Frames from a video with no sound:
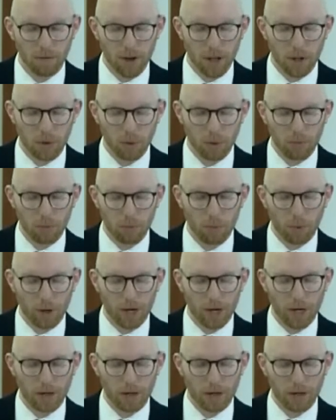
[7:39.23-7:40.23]
Father, we,
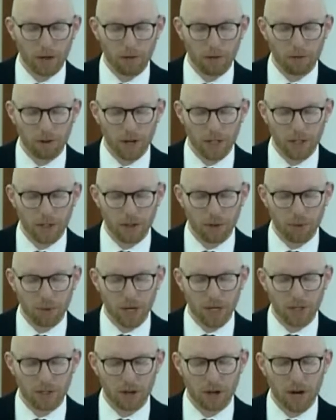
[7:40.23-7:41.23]
we confess the
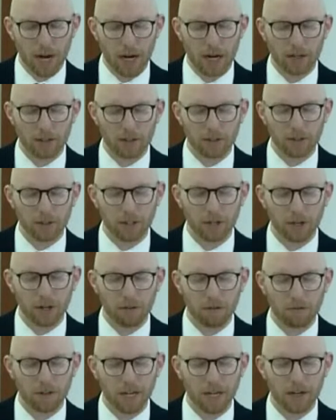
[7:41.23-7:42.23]
ways our hands and
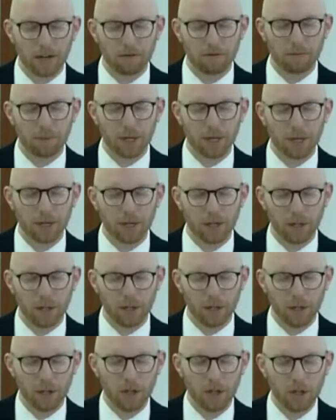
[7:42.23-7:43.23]
our feet have been
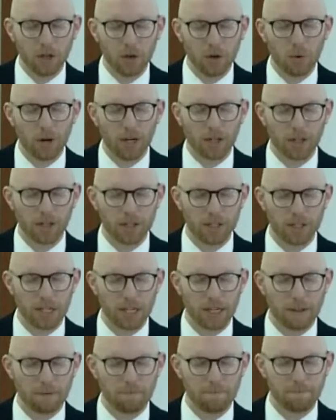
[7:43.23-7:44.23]
quick to
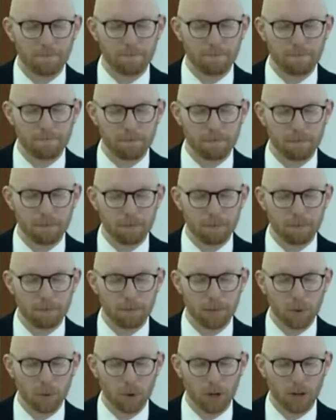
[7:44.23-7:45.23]
sin.
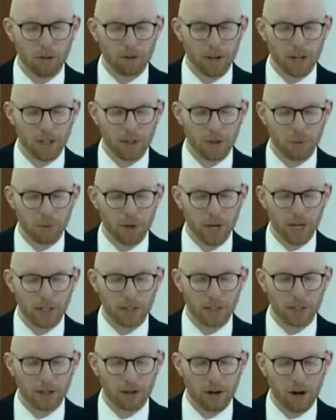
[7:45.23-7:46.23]
Confess the
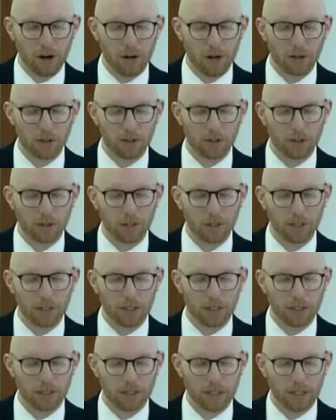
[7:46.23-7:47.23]
ways that our hearts
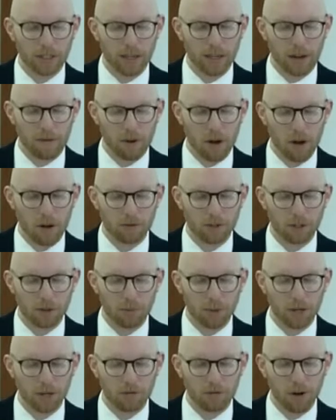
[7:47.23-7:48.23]
have
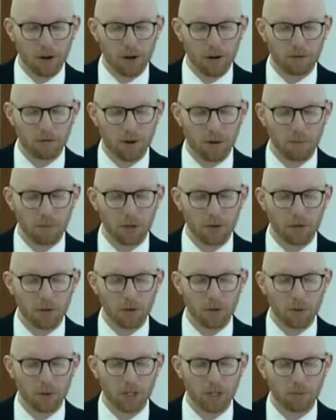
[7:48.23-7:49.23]
often been far from you,
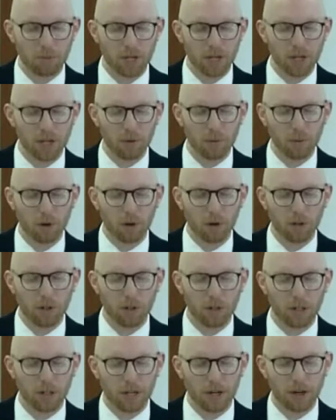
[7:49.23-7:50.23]
though we speak
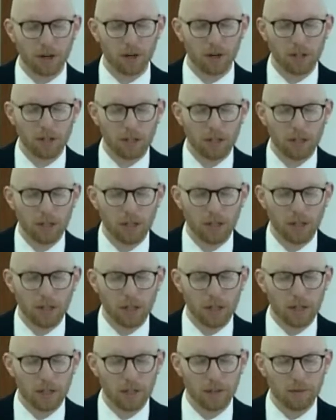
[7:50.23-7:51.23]
words that are
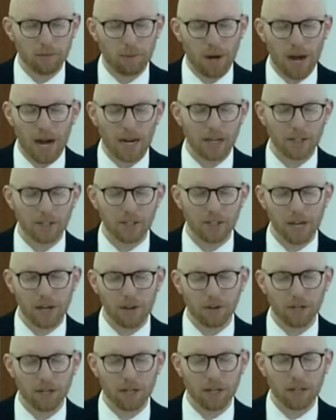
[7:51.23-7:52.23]
uh, pious
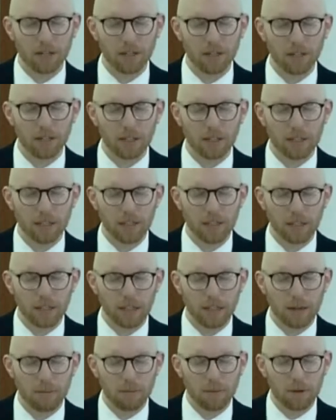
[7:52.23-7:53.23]
sounding.
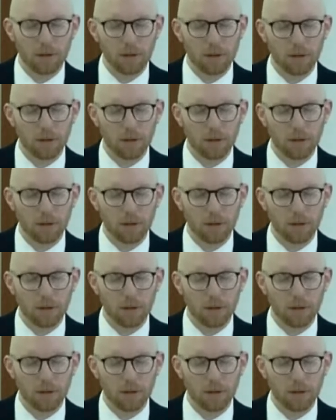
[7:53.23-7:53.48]
Um,